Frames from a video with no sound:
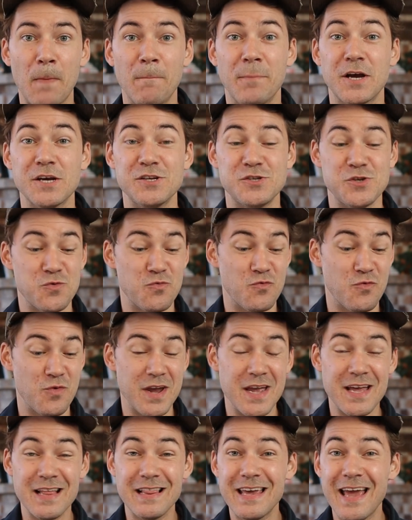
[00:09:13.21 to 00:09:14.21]
because you
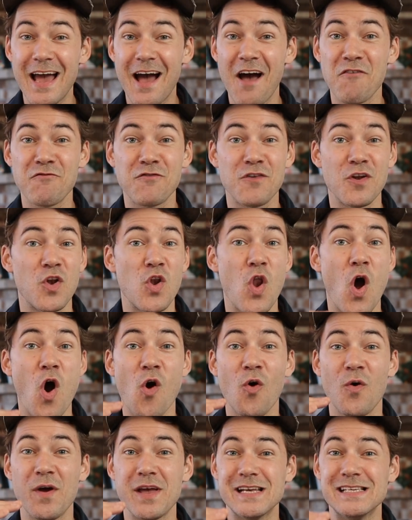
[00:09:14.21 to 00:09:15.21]
really have to
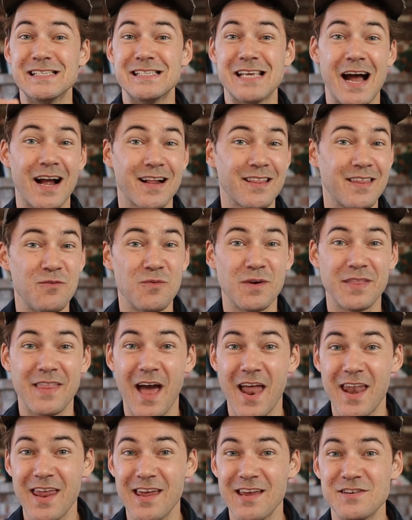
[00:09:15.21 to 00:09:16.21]
know exactly what
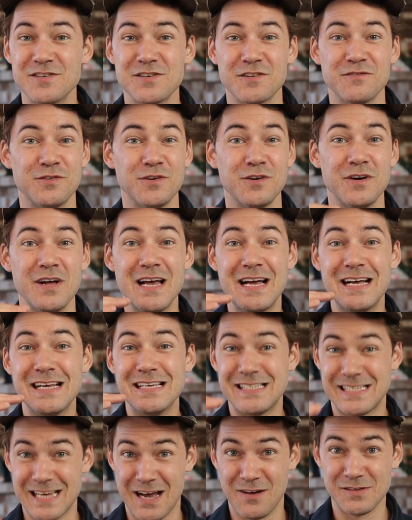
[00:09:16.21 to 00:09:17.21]
that interval
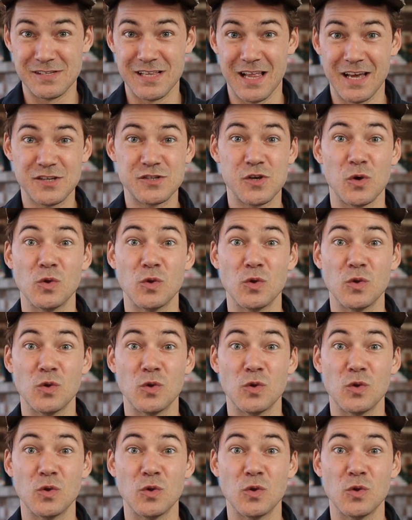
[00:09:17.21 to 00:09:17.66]
sounds like.